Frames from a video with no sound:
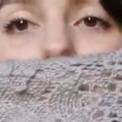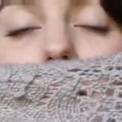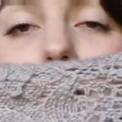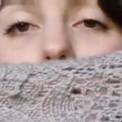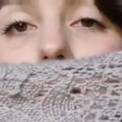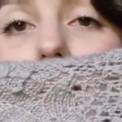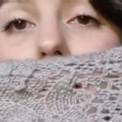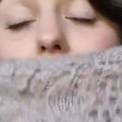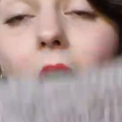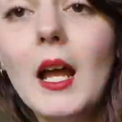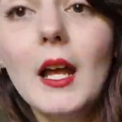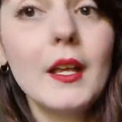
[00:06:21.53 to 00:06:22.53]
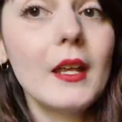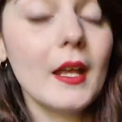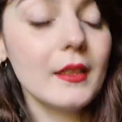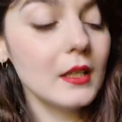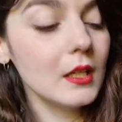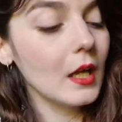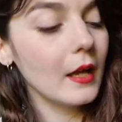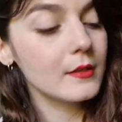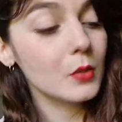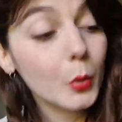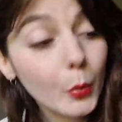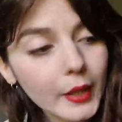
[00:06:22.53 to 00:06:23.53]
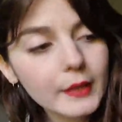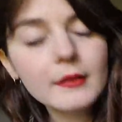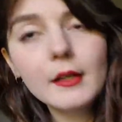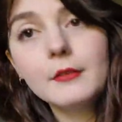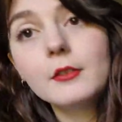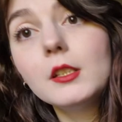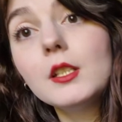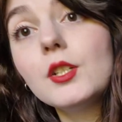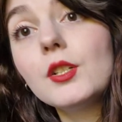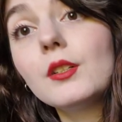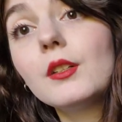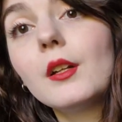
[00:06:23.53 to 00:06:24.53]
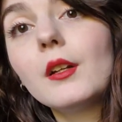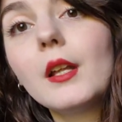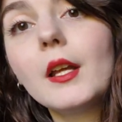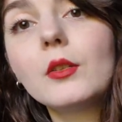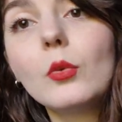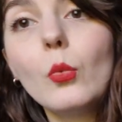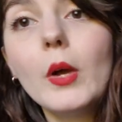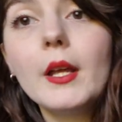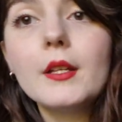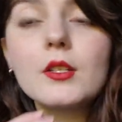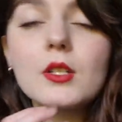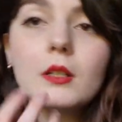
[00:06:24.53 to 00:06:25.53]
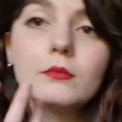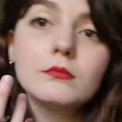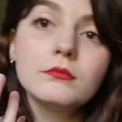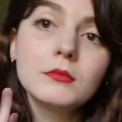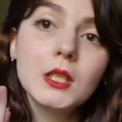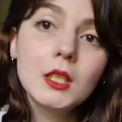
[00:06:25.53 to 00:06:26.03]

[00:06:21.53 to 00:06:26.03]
I think it has a great definition, like the way some